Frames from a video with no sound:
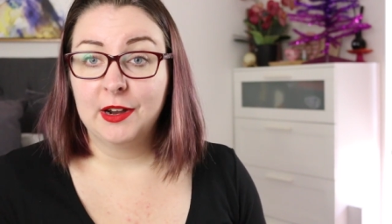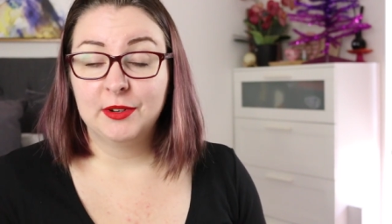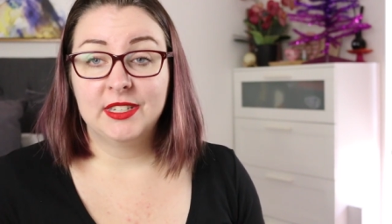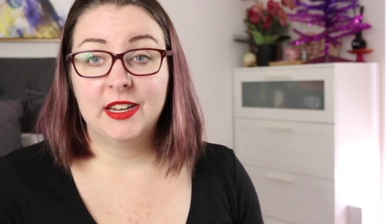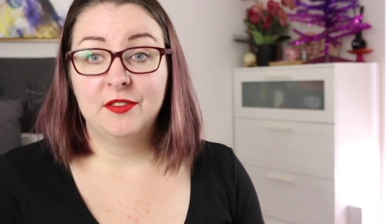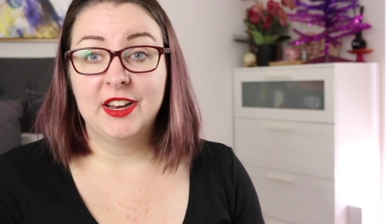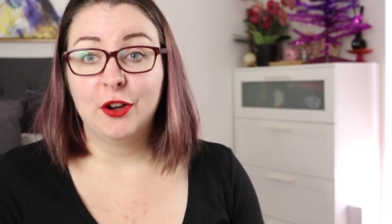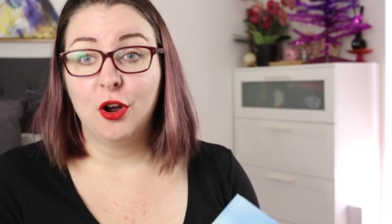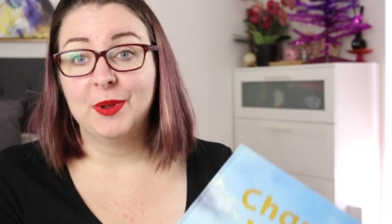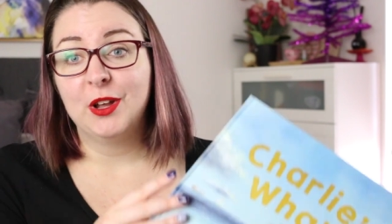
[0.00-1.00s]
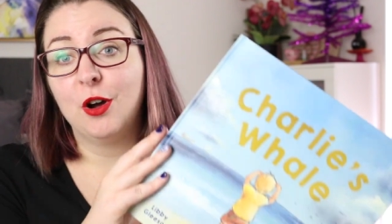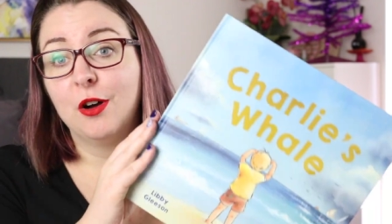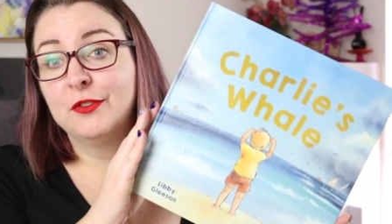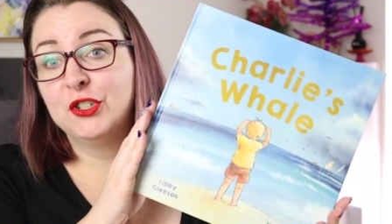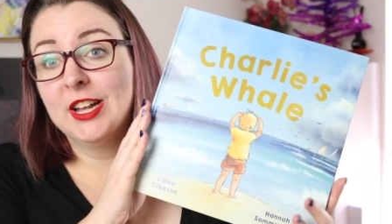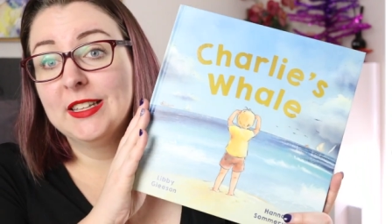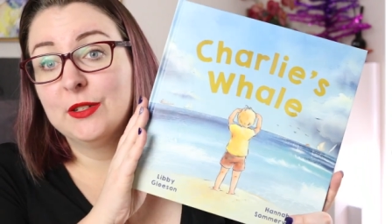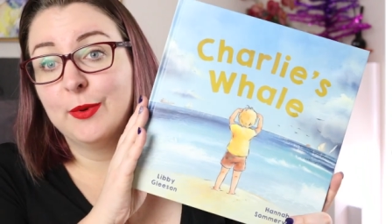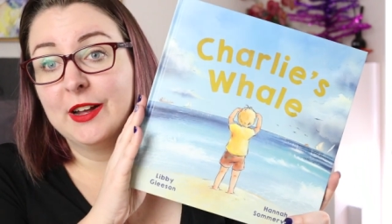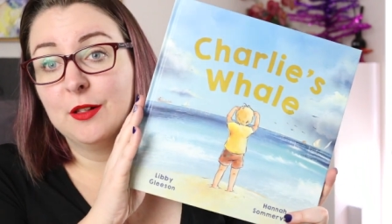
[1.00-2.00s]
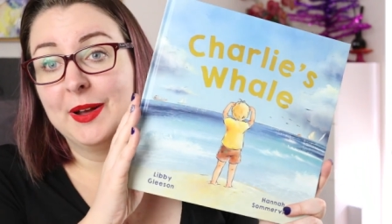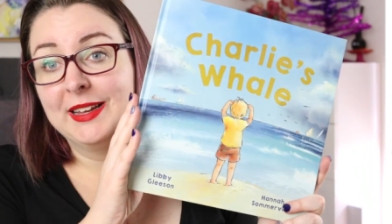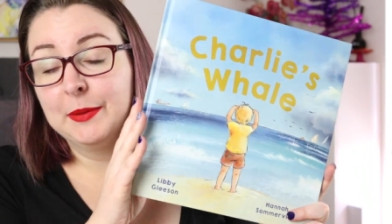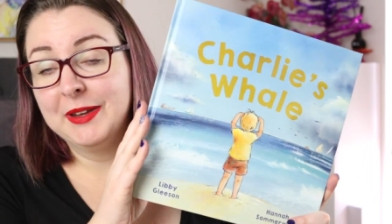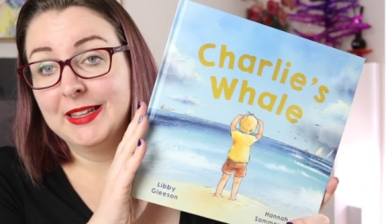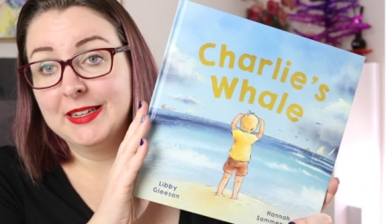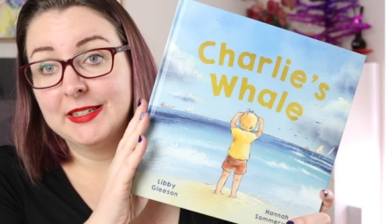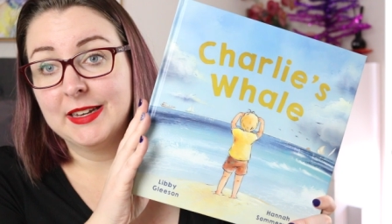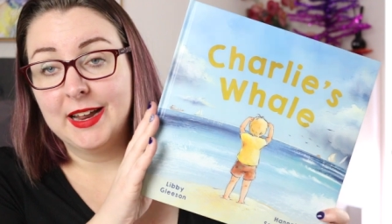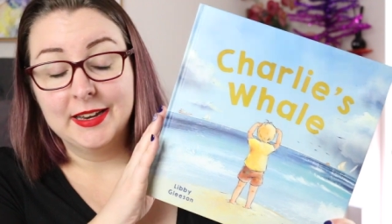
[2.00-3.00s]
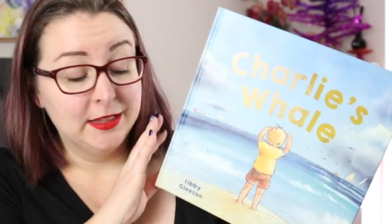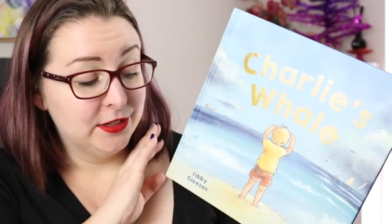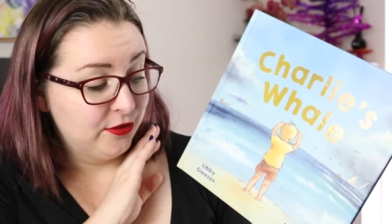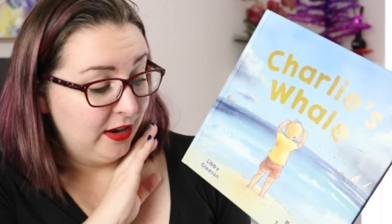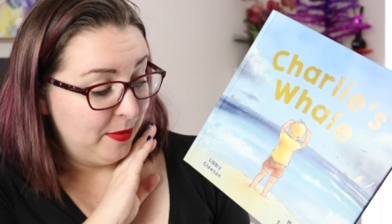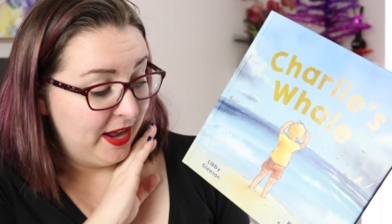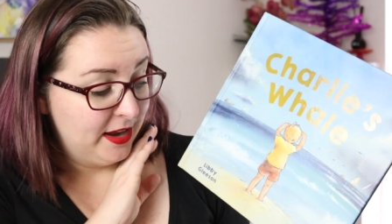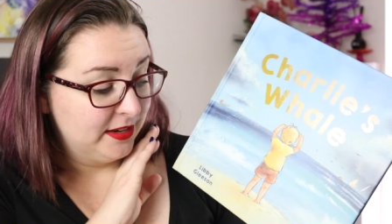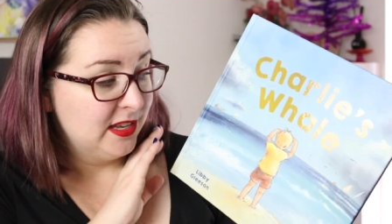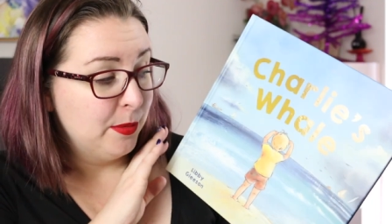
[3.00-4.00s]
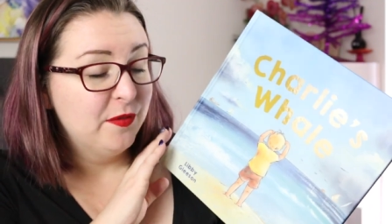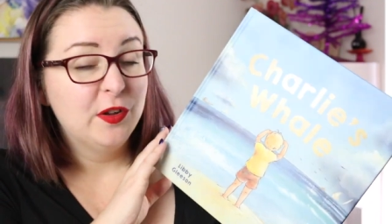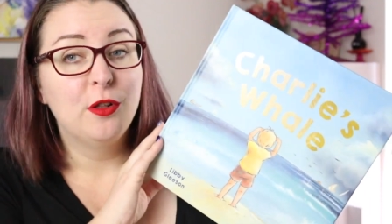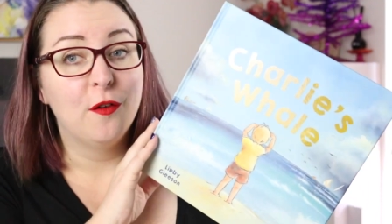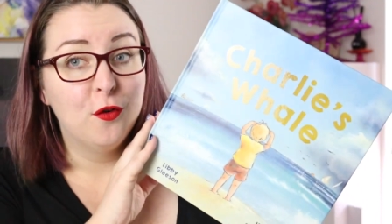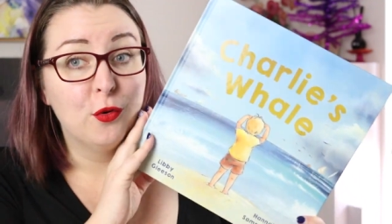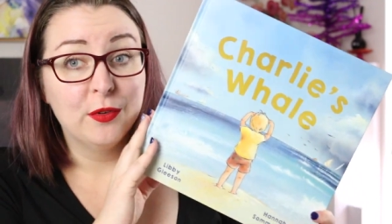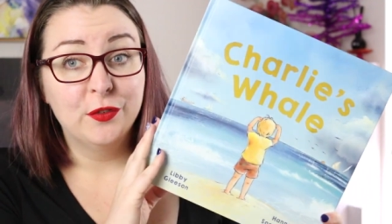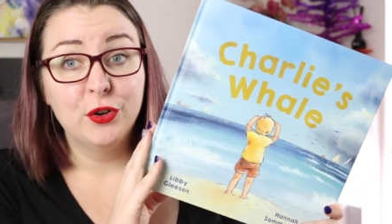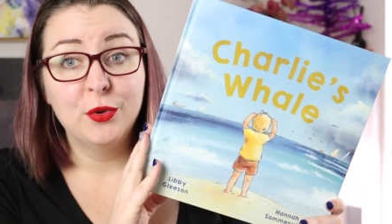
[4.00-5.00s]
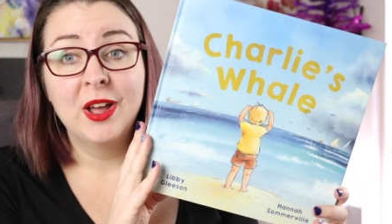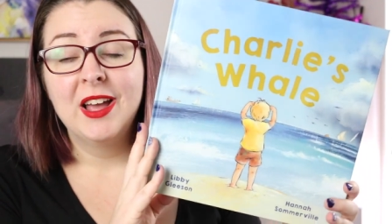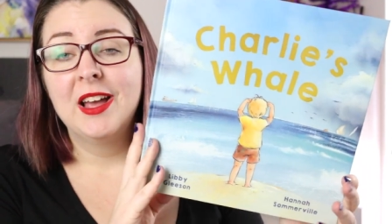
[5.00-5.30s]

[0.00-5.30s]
I received a copy of Charlie's Whale by Libby Gleeson and illustrated by Hannah Somerville for review.